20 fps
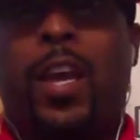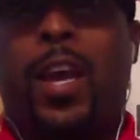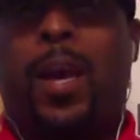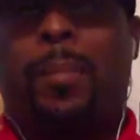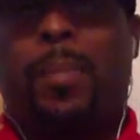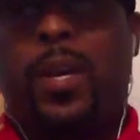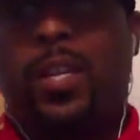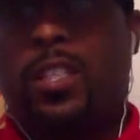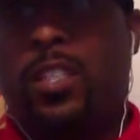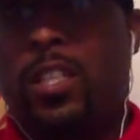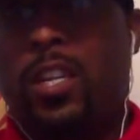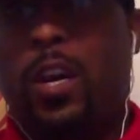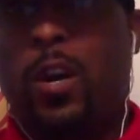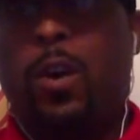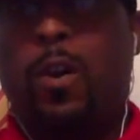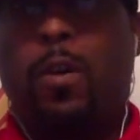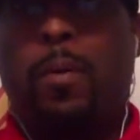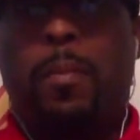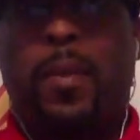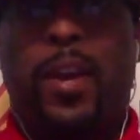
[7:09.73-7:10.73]
And punching the
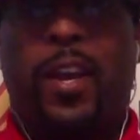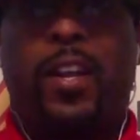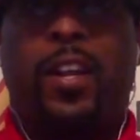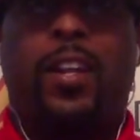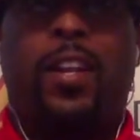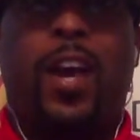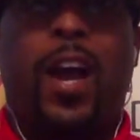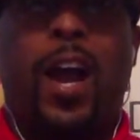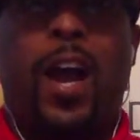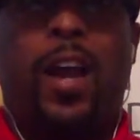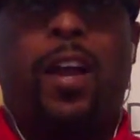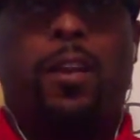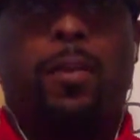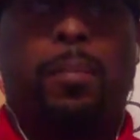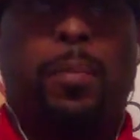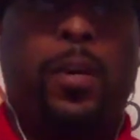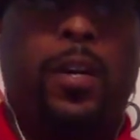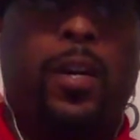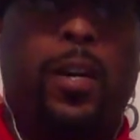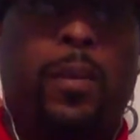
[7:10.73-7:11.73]
old man in the
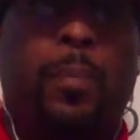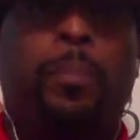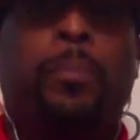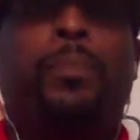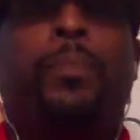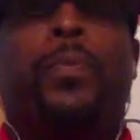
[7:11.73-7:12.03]
Ireland pub,